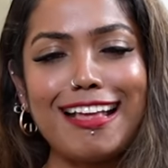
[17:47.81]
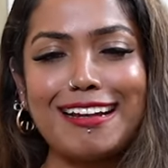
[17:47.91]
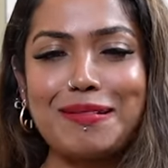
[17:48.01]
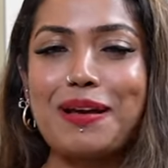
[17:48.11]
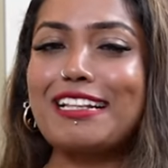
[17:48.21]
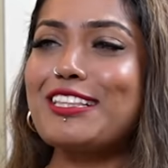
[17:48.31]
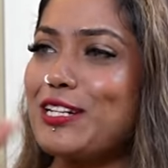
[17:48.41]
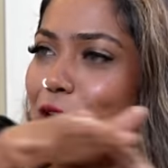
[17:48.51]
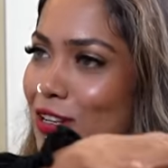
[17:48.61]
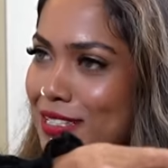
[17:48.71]
and my 3
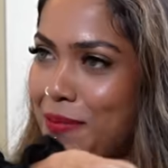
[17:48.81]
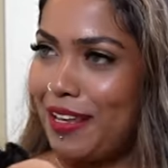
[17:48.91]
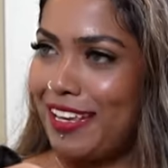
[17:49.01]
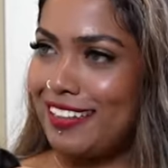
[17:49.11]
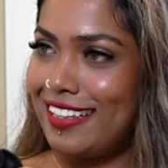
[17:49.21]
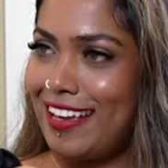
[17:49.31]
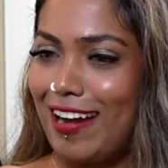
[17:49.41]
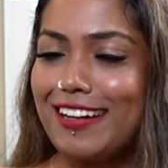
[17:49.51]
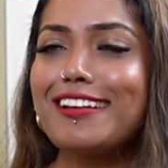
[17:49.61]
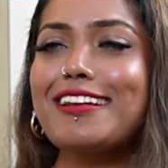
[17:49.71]
dogs are playing in the
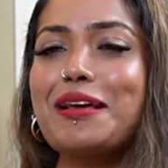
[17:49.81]
yard.